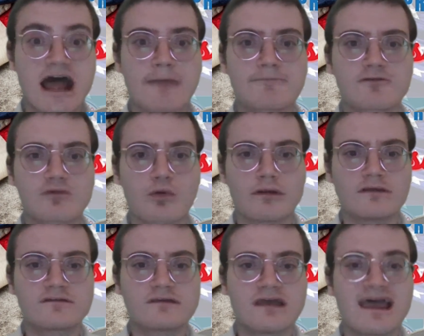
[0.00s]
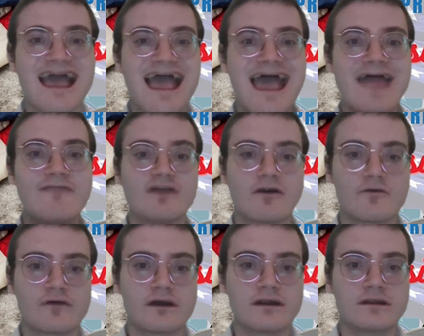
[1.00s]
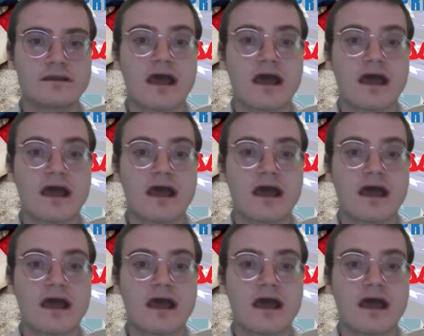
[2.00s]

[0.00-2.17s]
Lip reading: talk stories and verify.